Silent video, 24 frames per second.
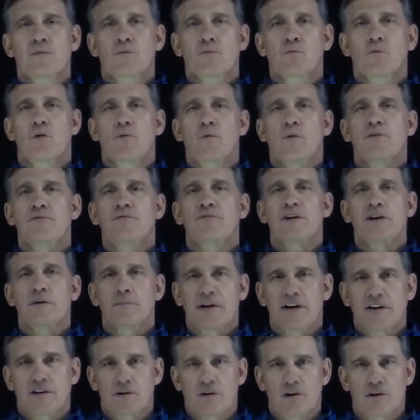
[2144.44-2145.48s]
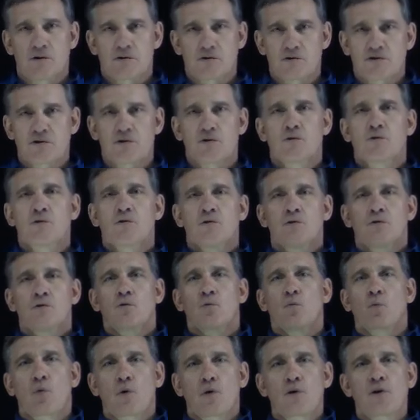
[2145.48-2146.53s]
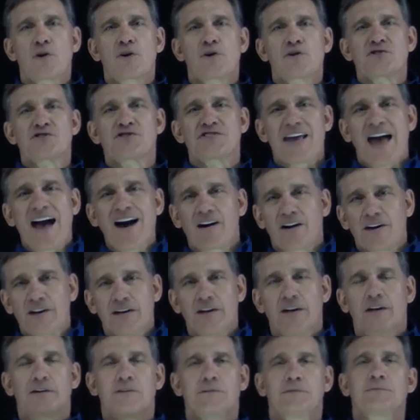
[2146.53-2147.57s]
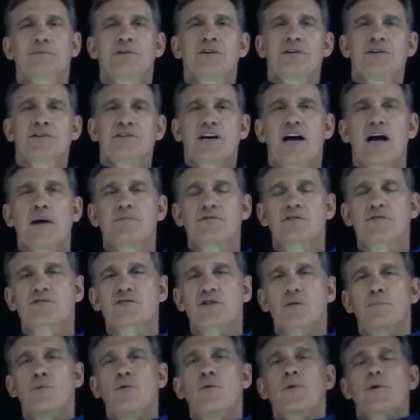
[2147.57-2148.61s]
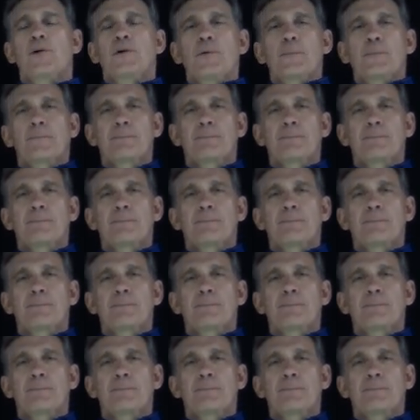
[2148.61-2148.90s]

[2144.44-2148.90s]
what one friend of mine calls word salad types of support.